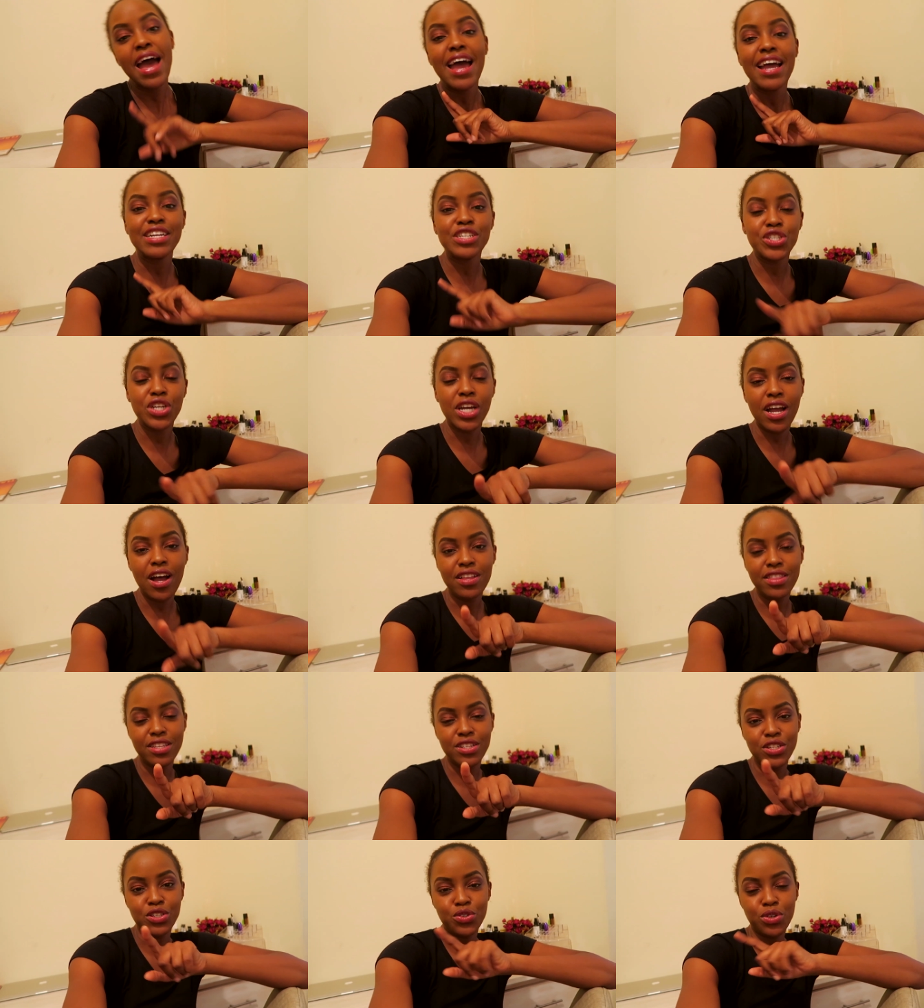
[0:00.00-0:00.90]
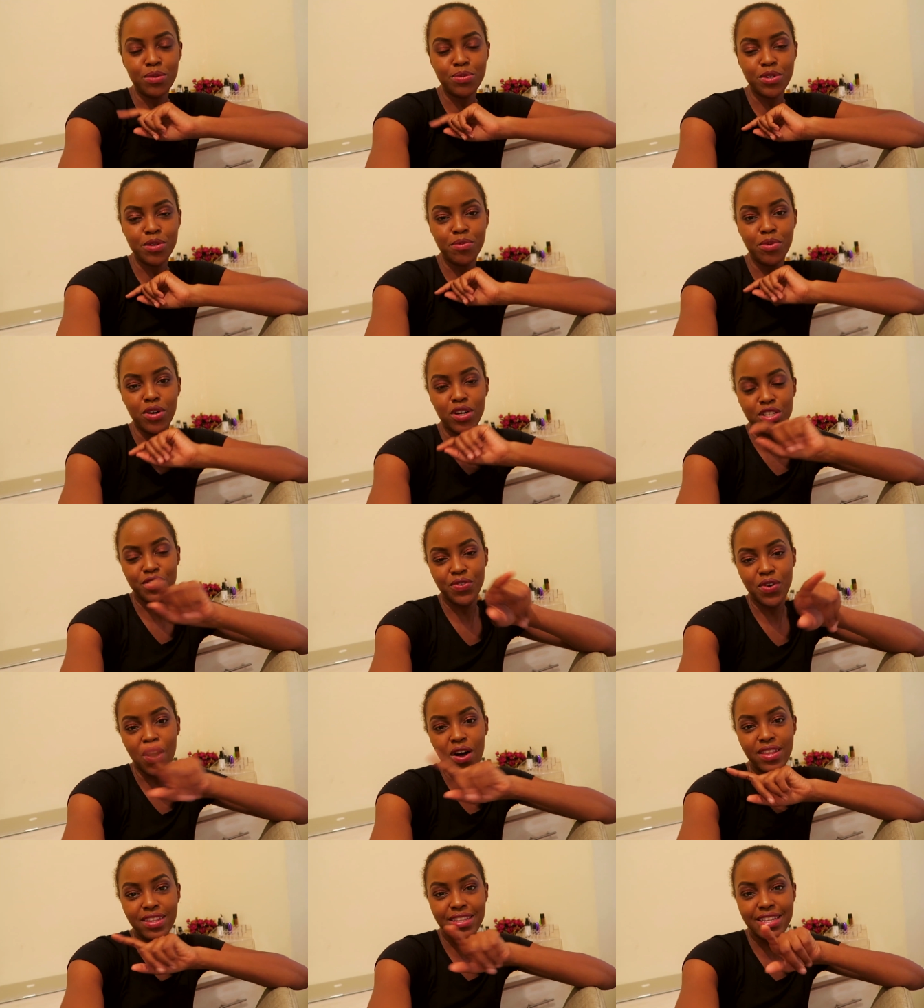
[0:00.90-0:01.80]
and check out the description box for
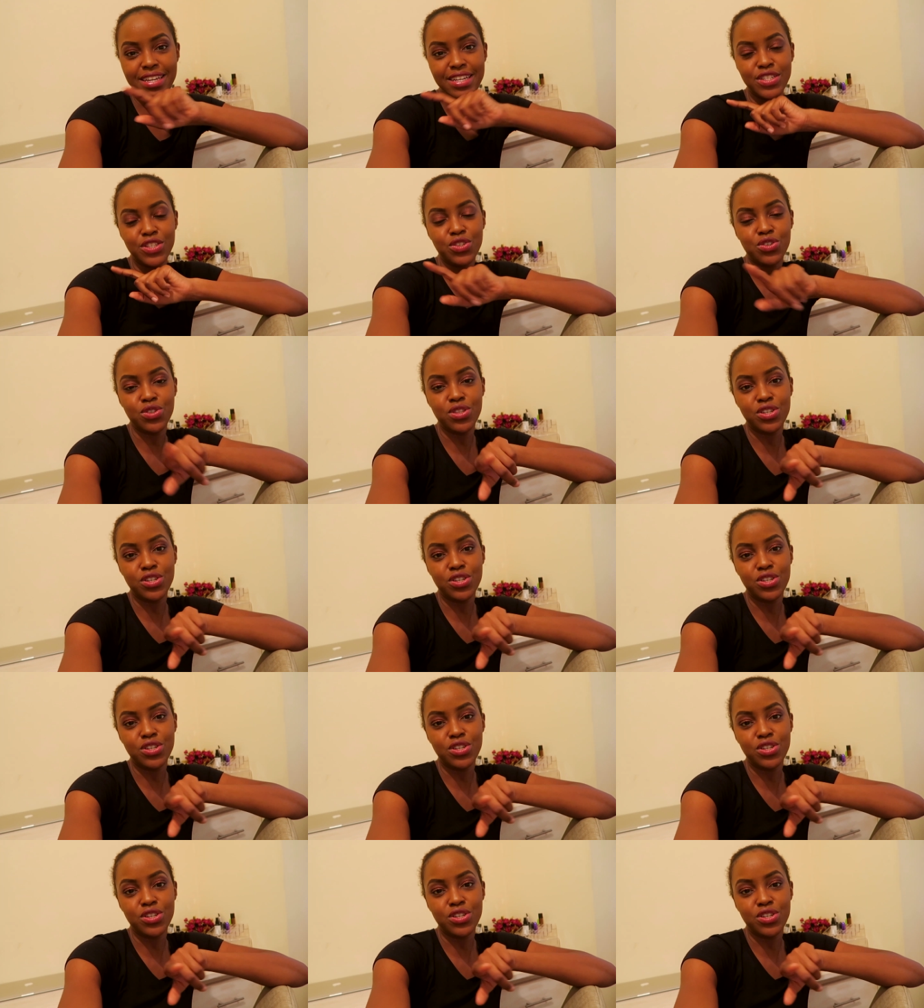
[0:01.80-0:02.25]
all the links to